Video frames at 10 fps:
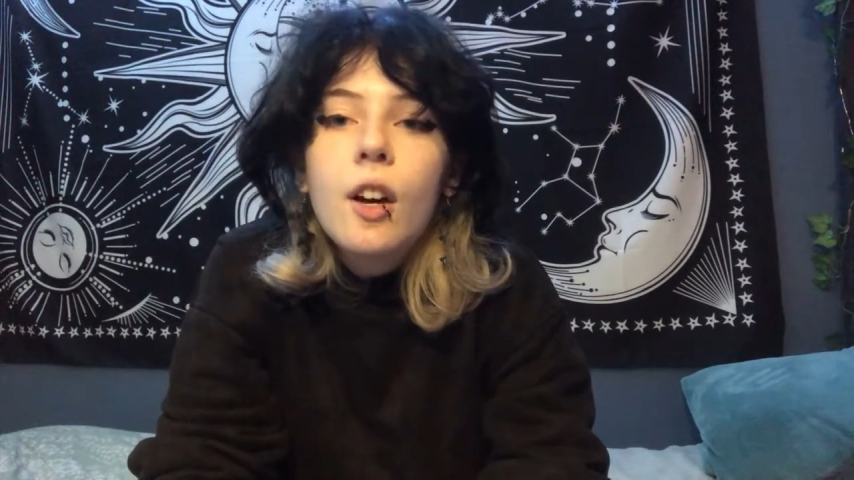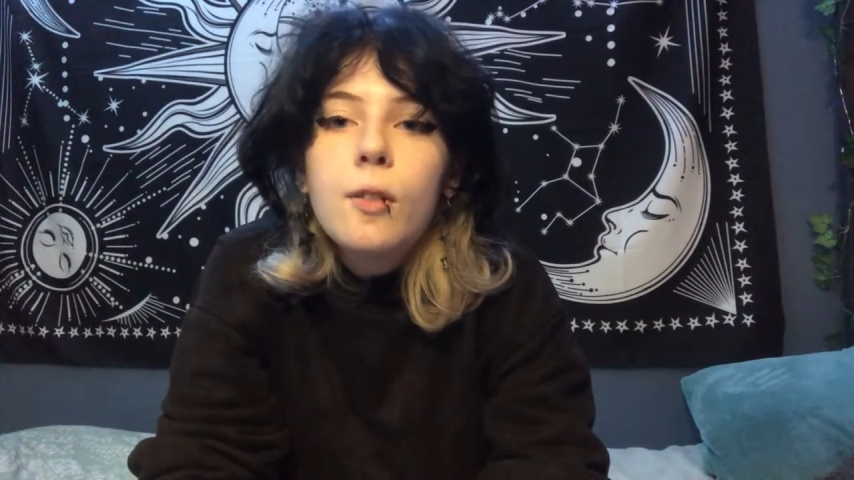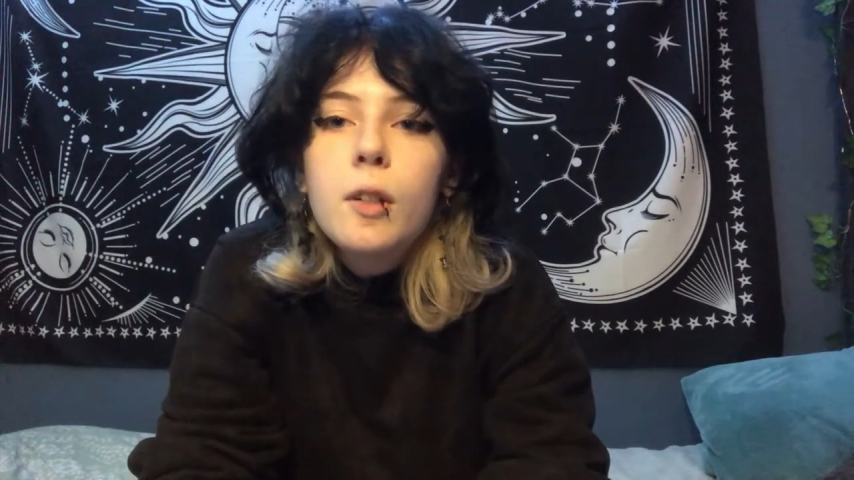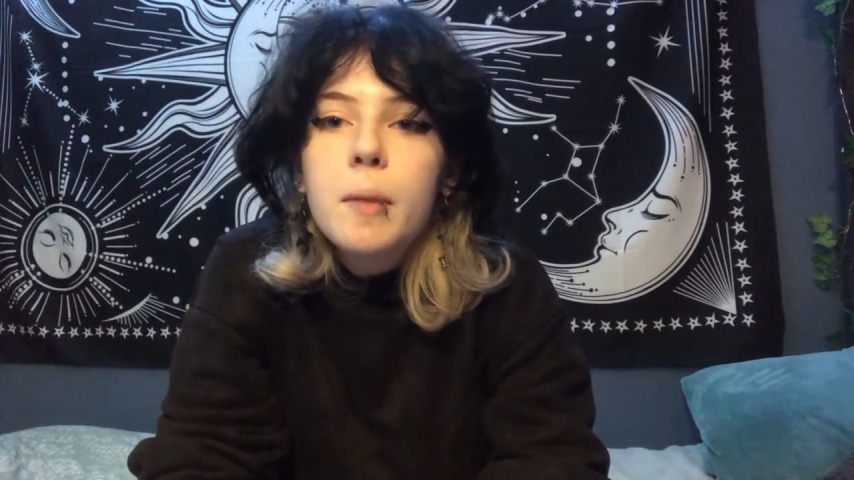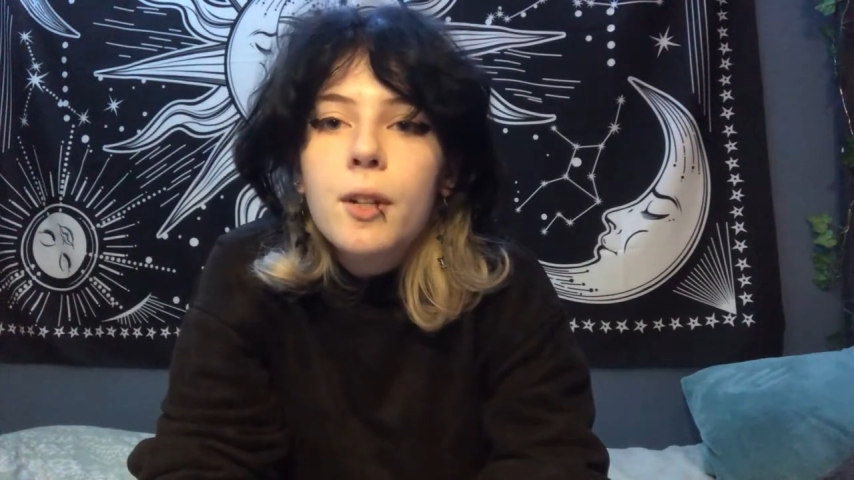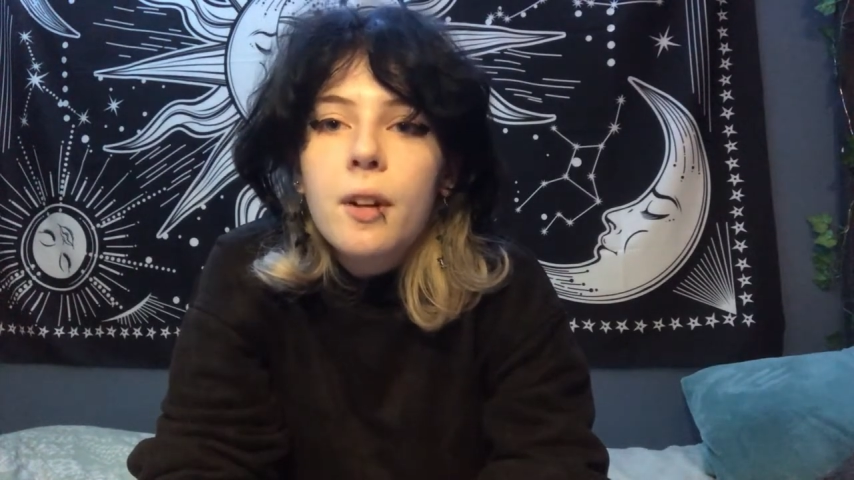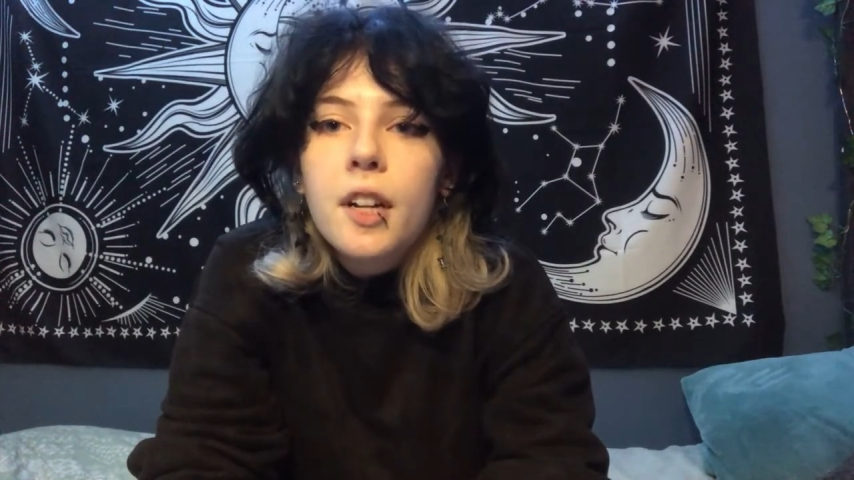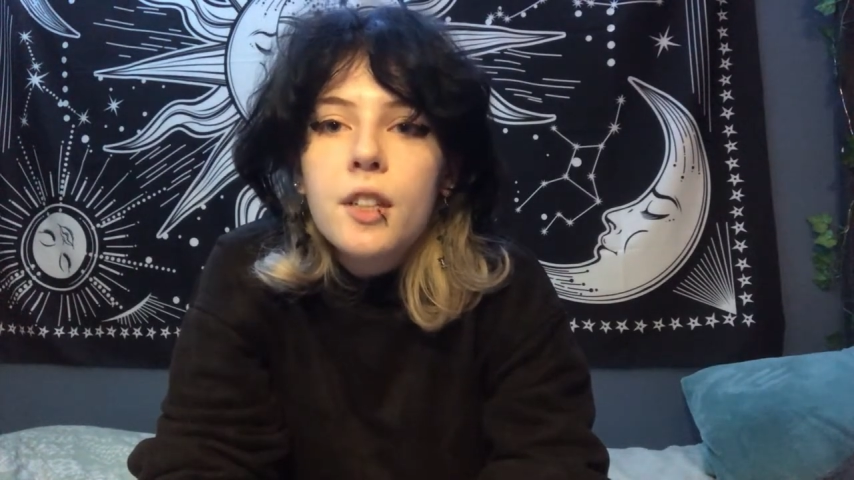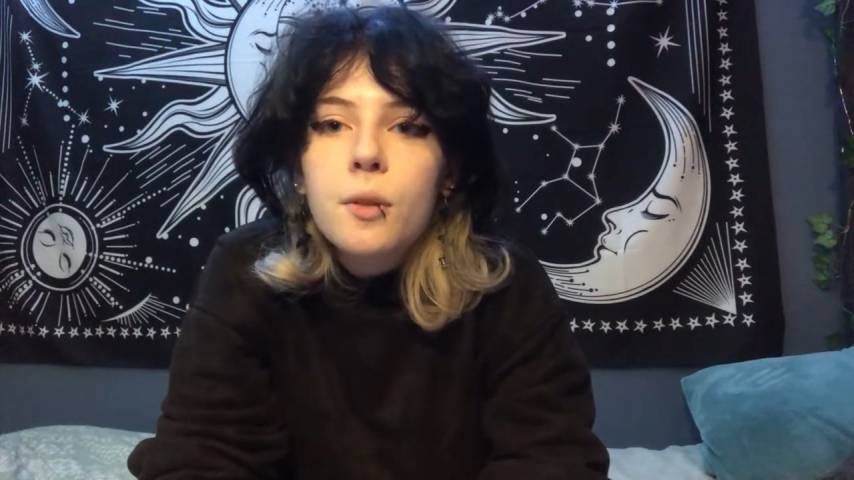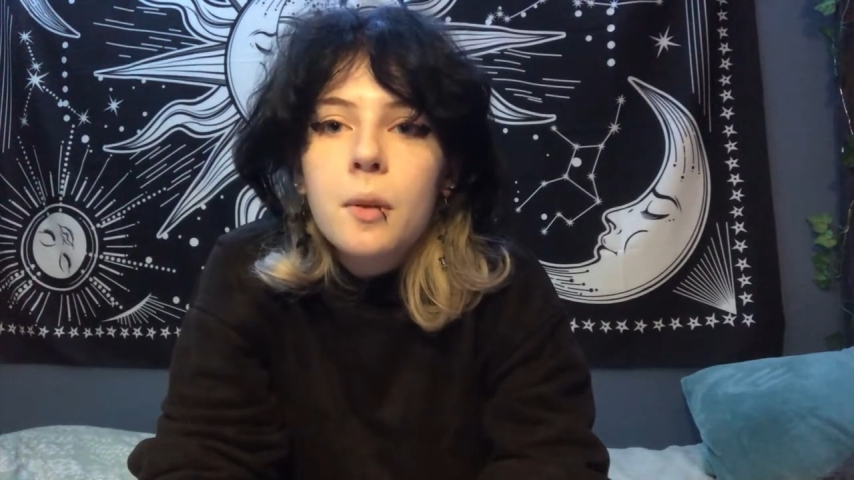For my
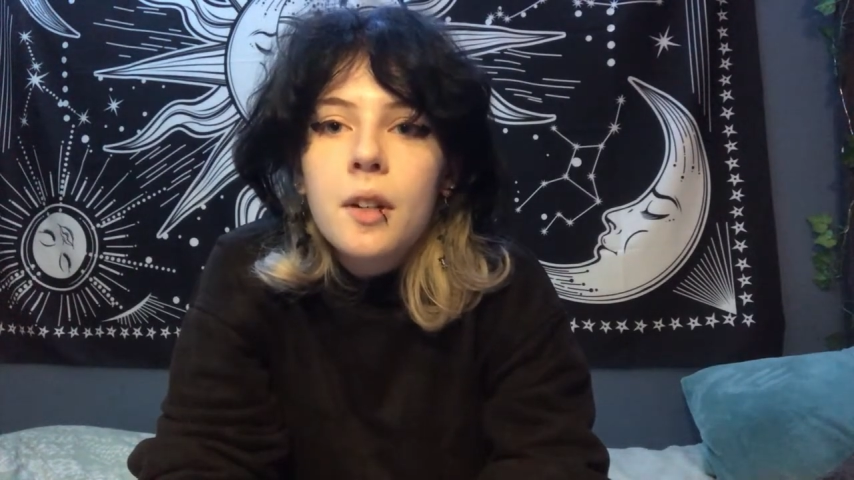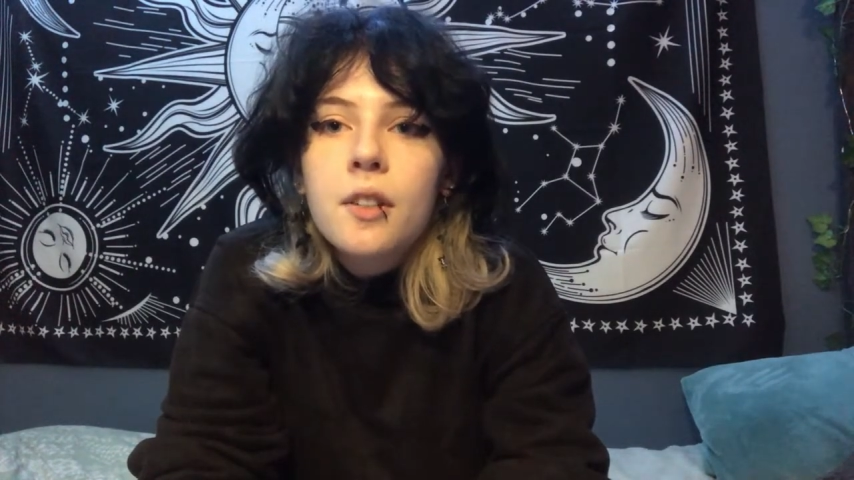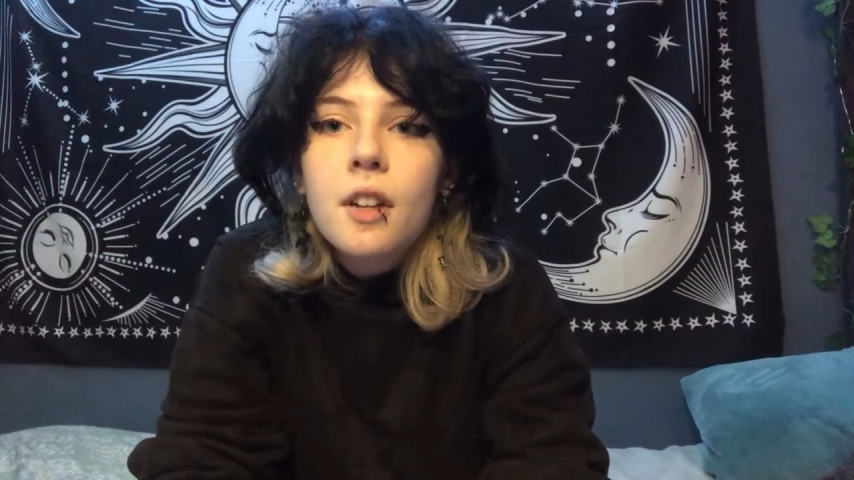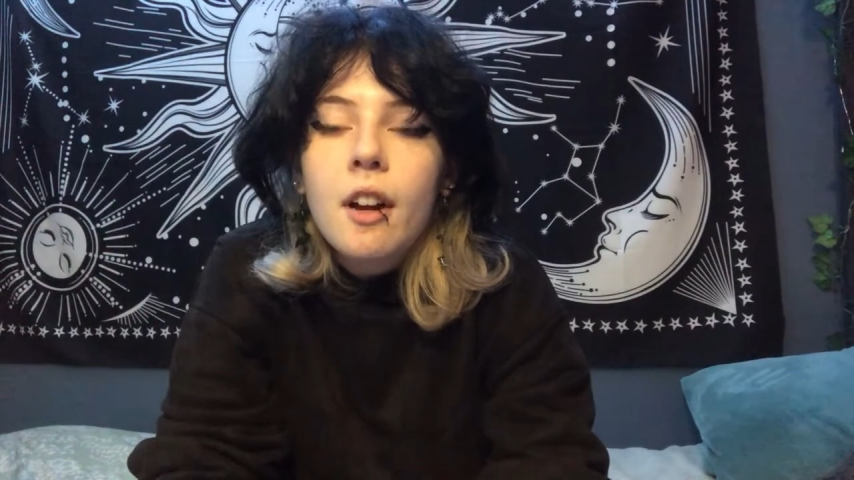granny squares,